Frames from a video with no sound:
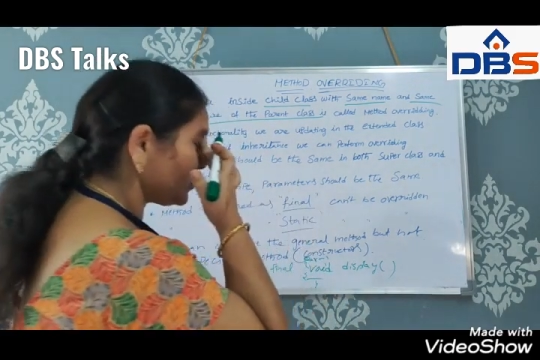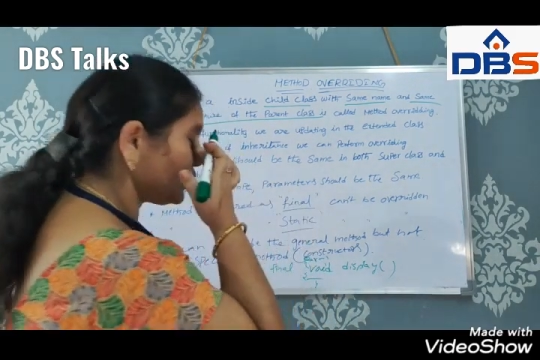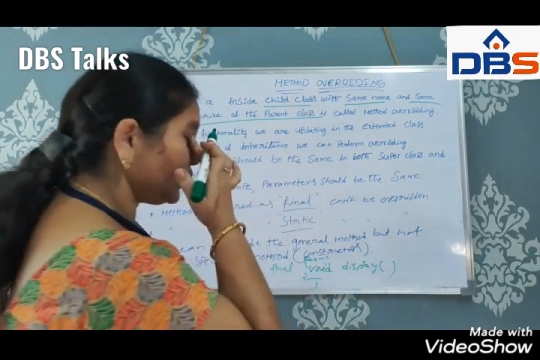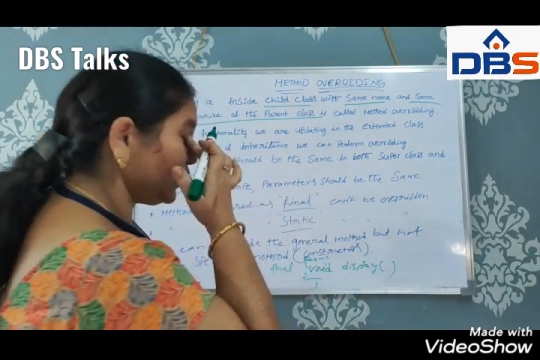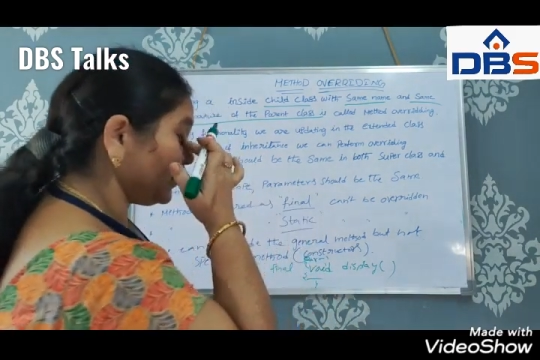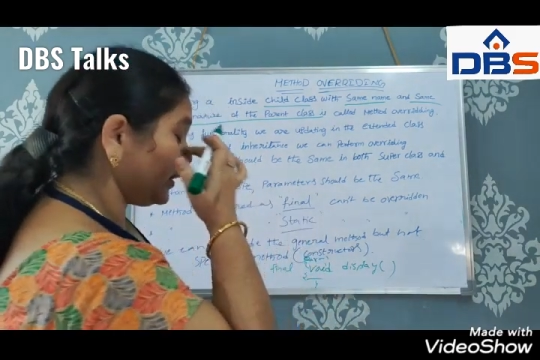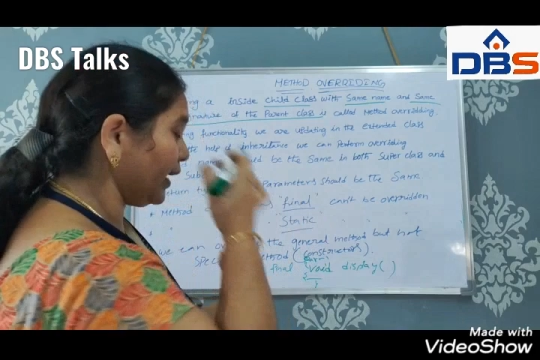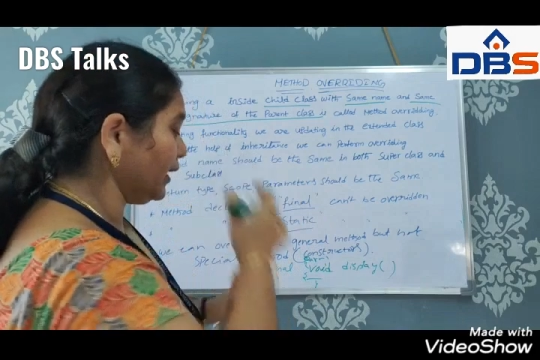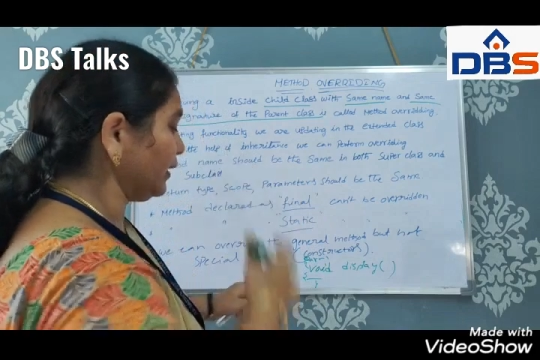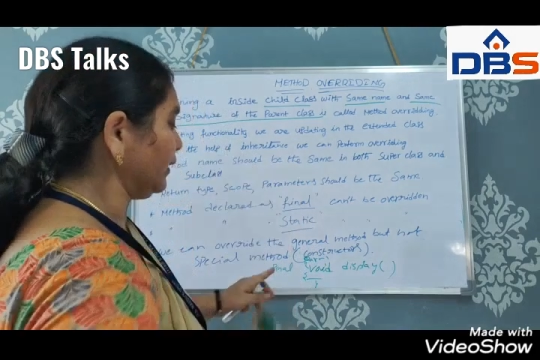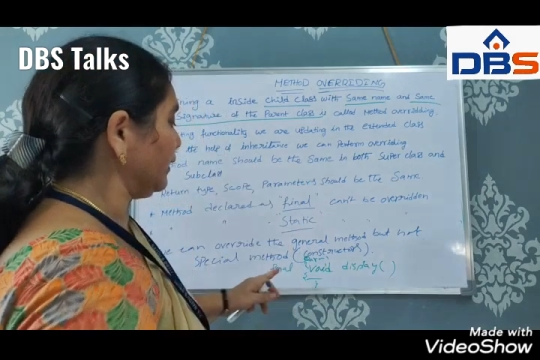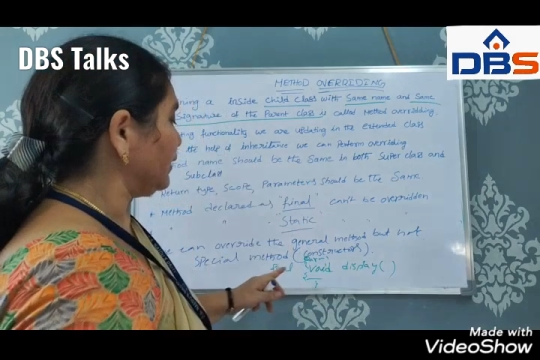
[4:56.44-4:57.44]
So
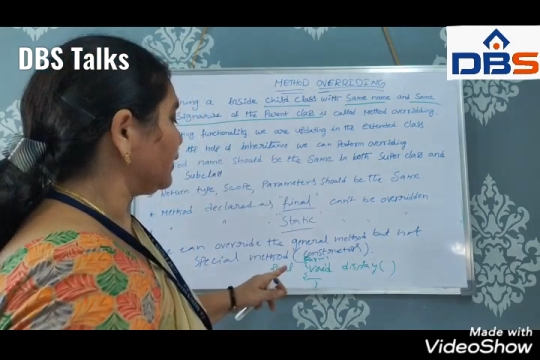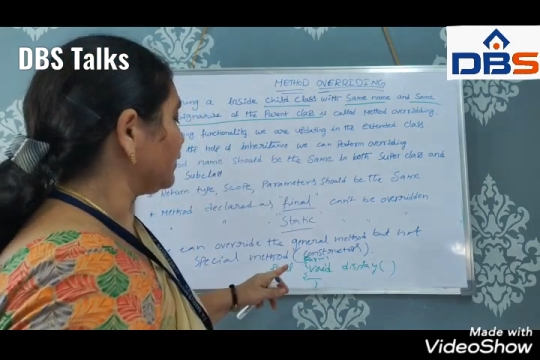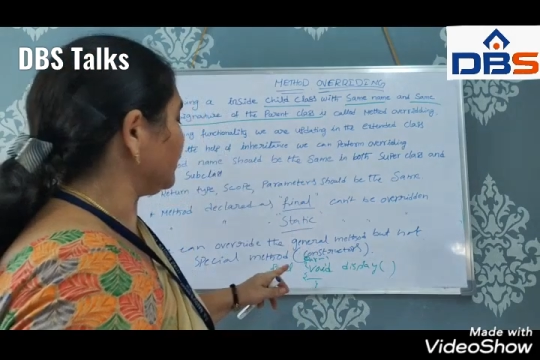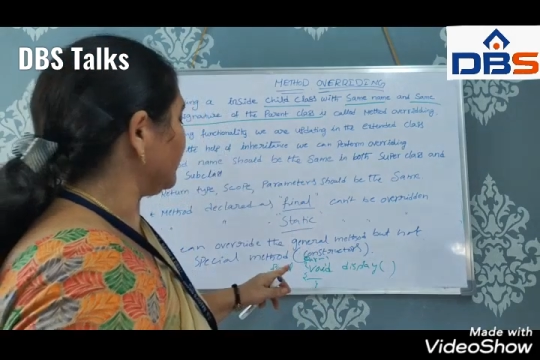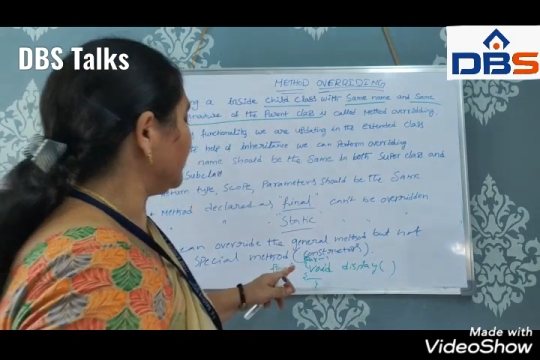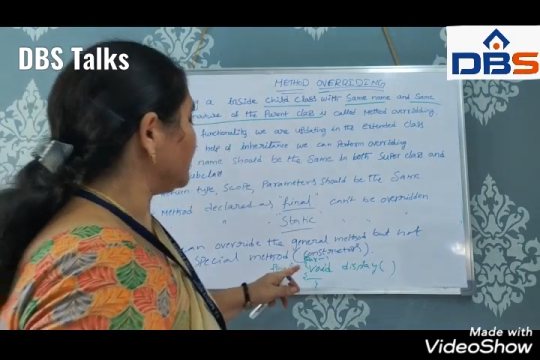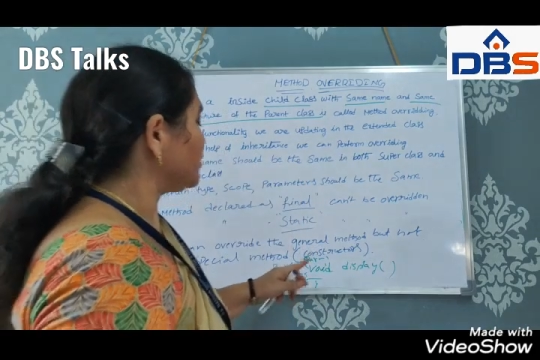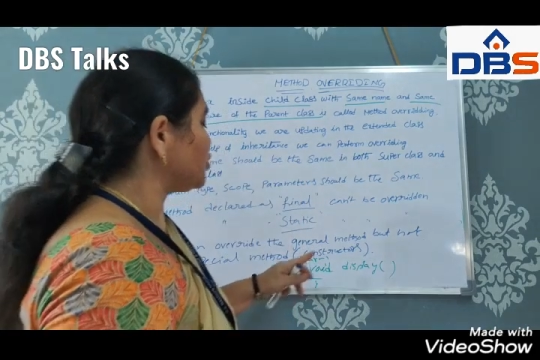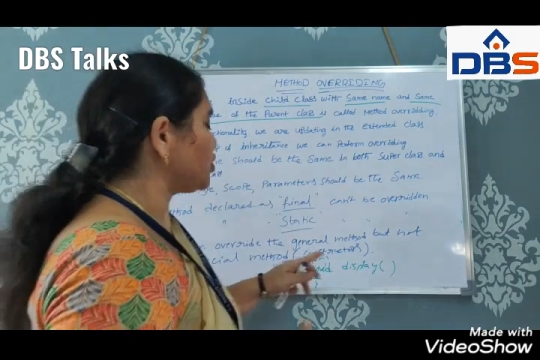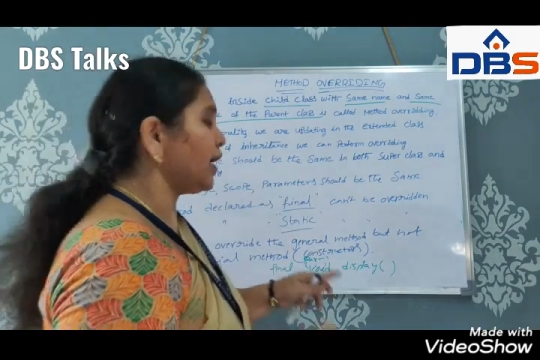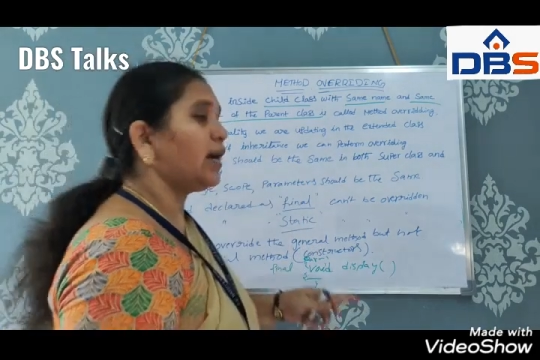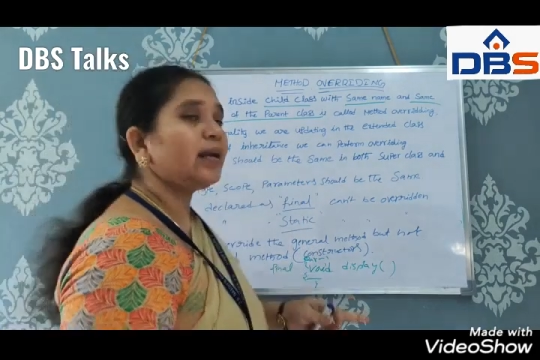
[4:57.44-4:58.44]
then the
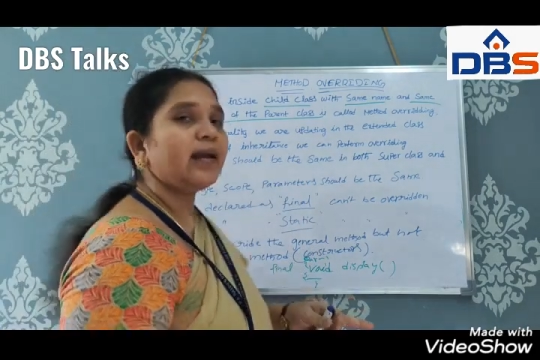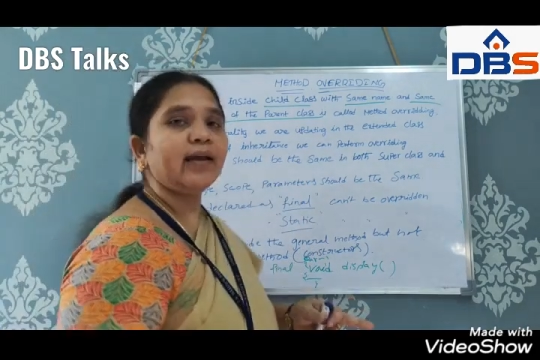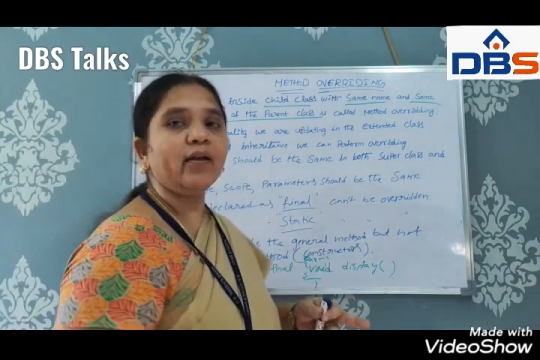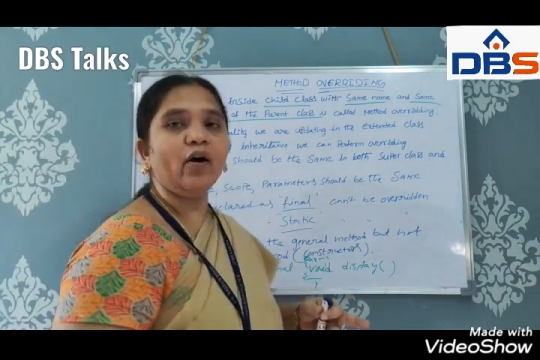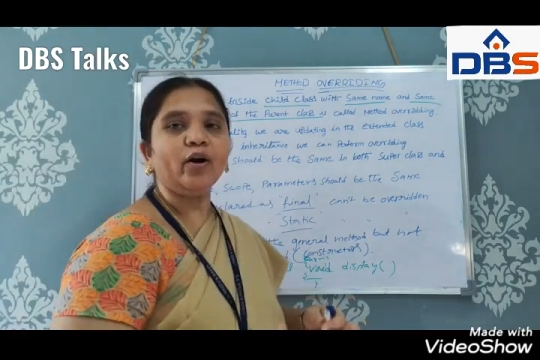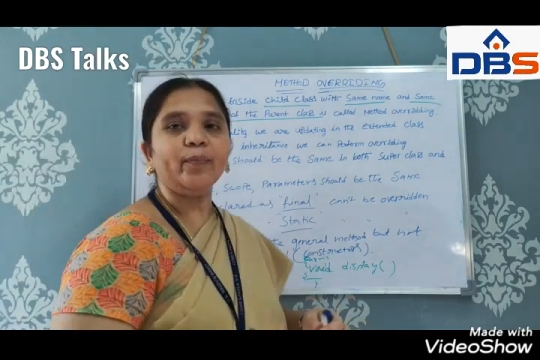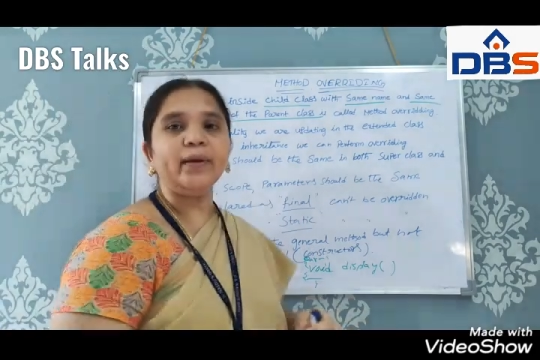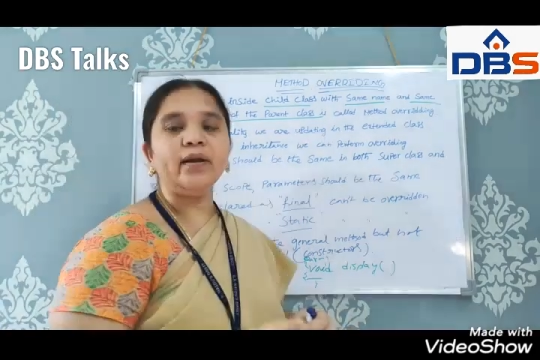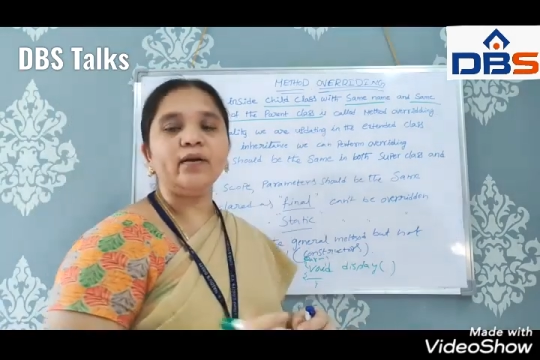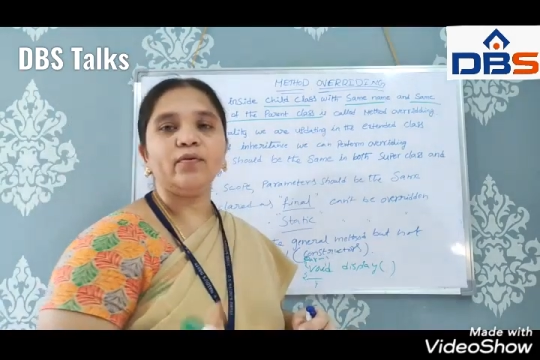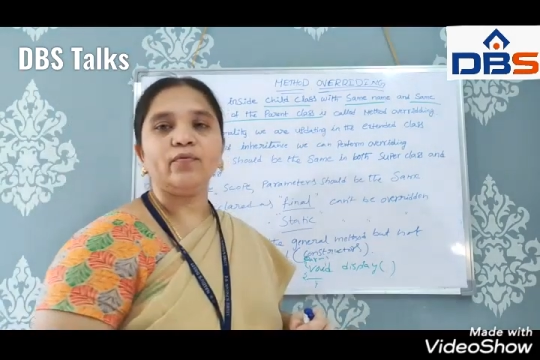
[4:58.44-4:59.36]
child cannot be